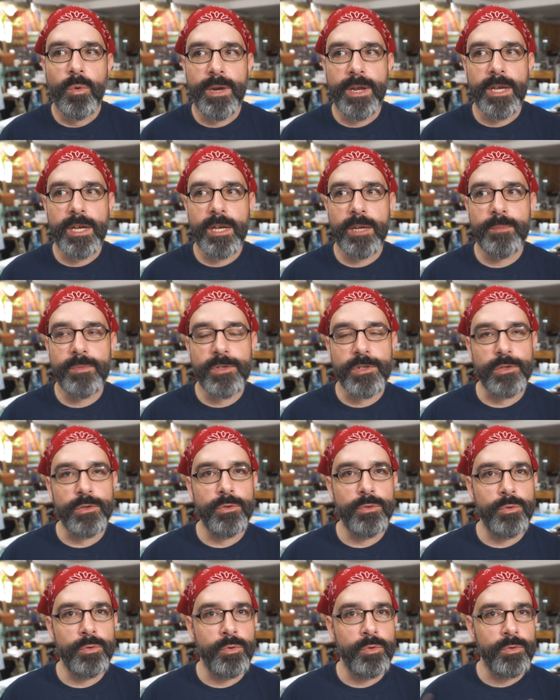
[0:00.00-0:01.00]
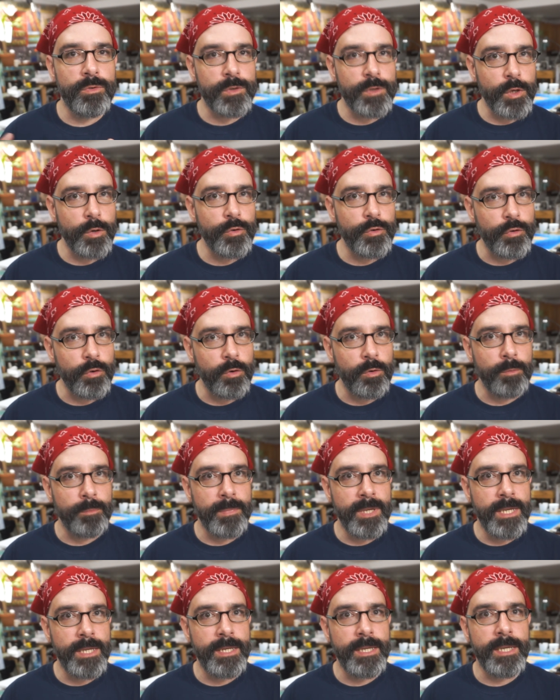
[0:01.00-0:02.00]
When it comes to social
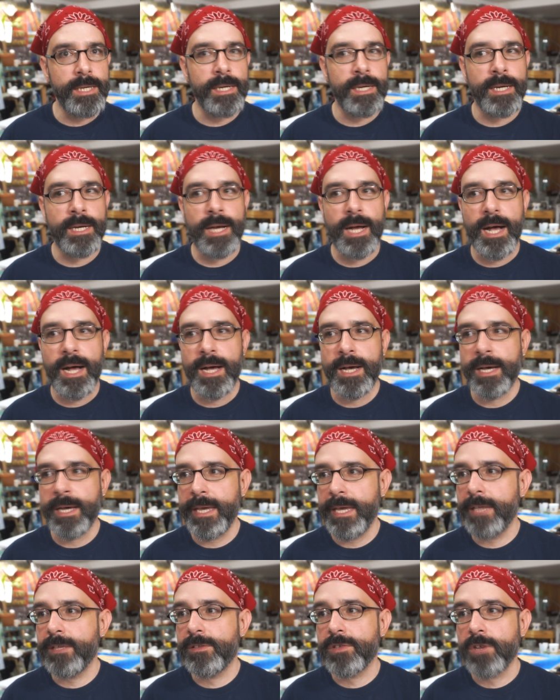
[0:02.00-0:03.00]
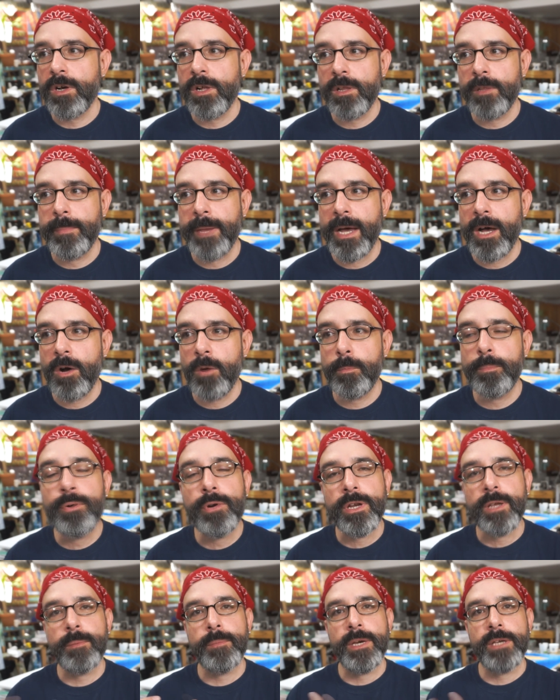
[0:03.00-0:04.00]
media, uh, it's all about
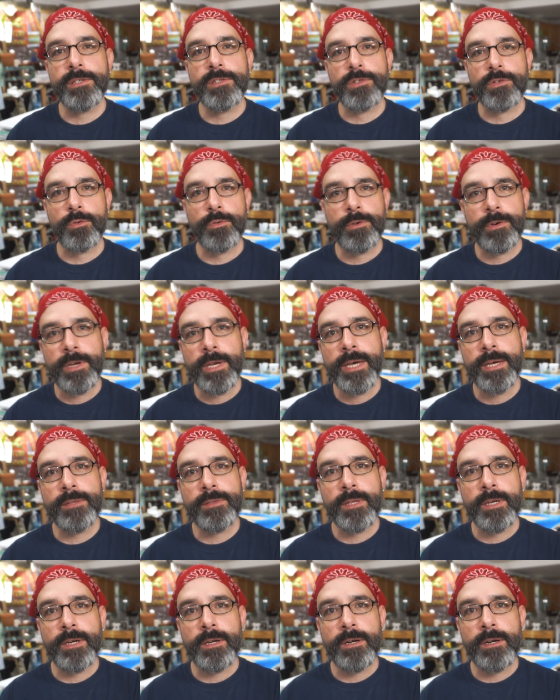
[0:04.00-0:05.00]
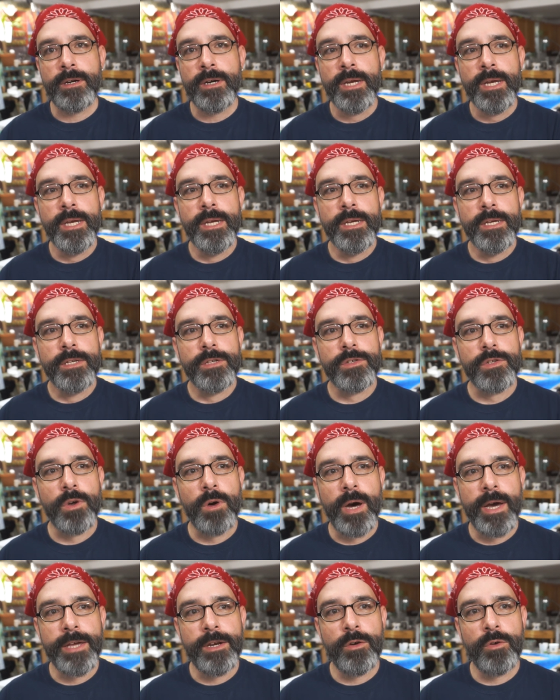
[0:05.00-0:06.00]
putting my story out there so
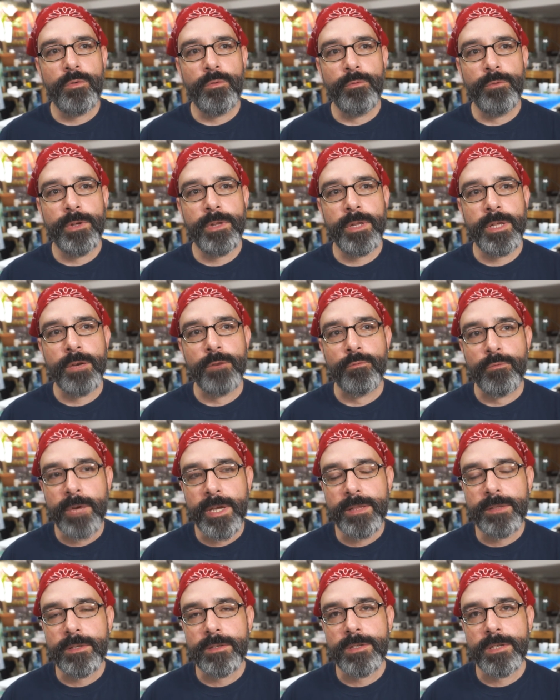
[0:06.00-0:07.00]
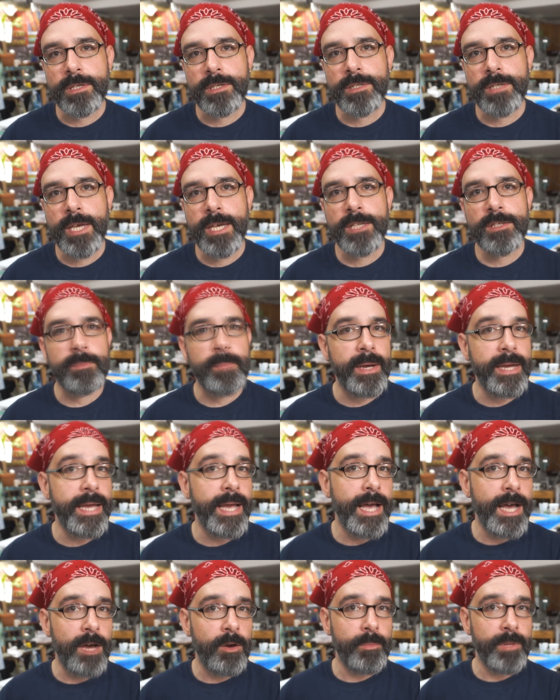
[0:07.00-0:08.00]
I don't really rate the success by
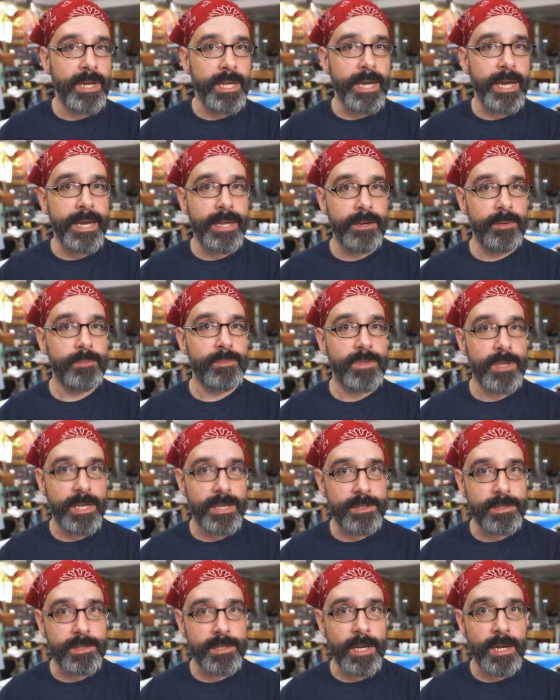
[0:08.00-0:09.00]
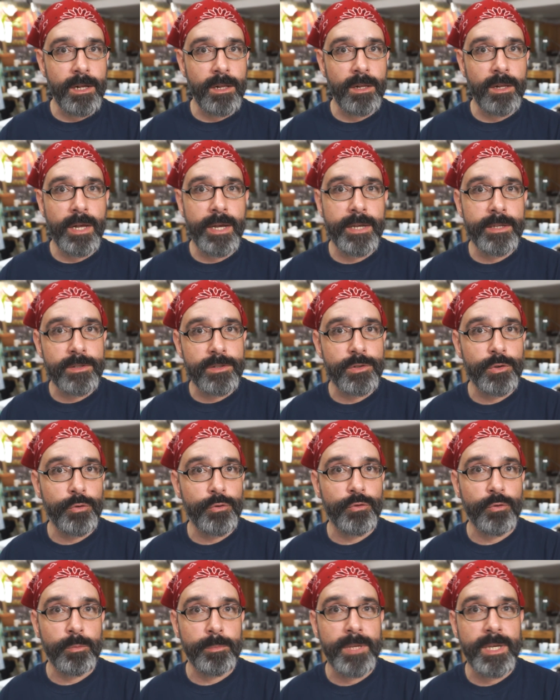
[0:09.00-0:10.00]
how many items I sell on
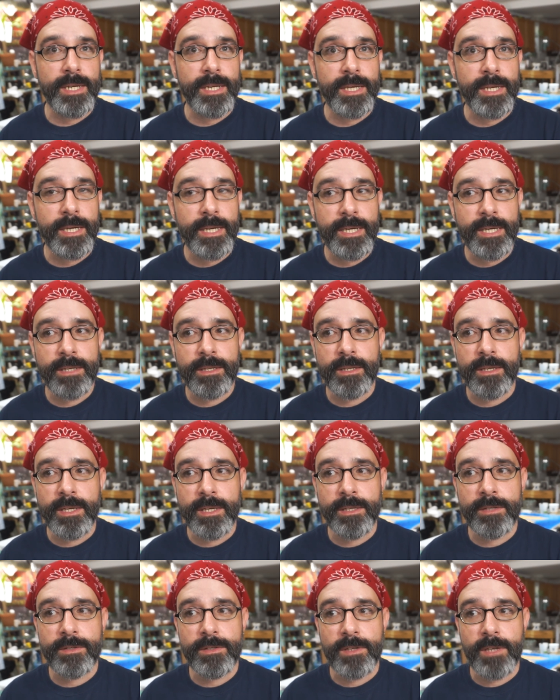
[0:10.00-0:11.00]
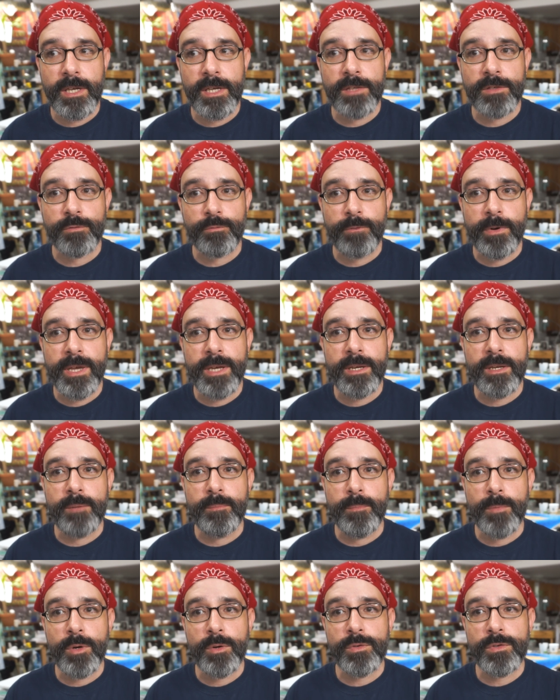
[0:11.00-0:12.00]
social media. It, it's it's rated
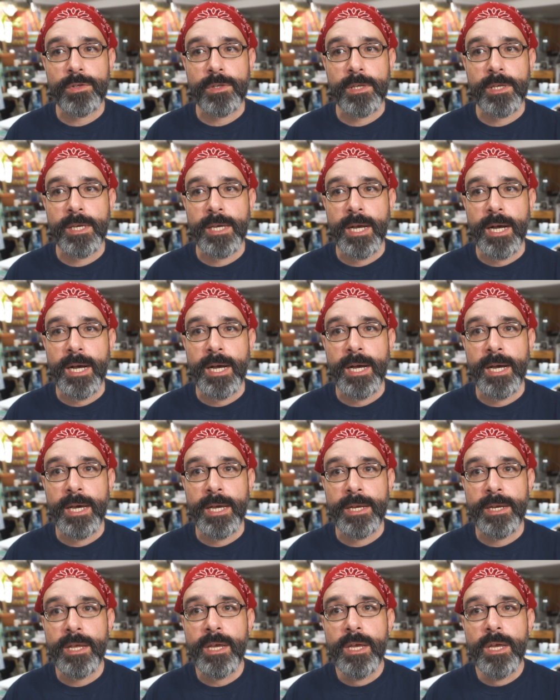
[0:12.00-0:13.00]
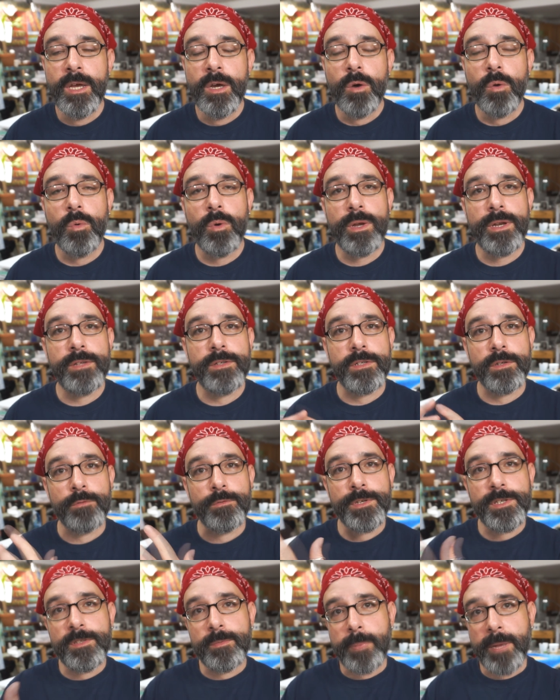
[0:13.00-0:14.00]
mostly on what is the
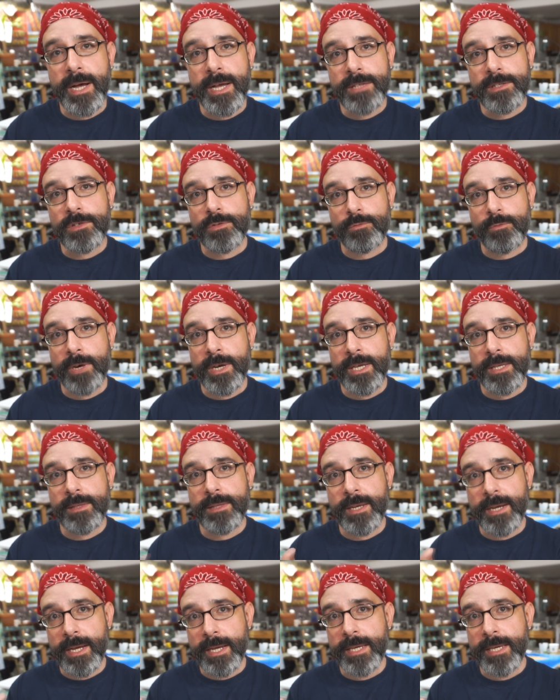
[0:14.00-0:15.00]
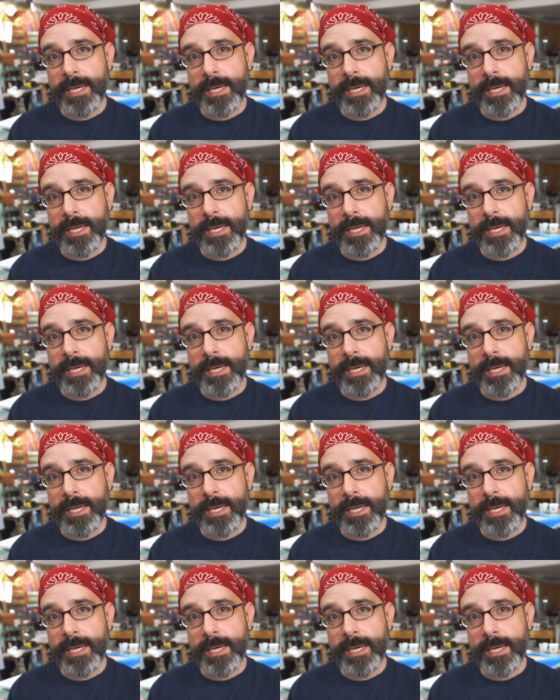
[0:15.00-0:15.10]
response rate that I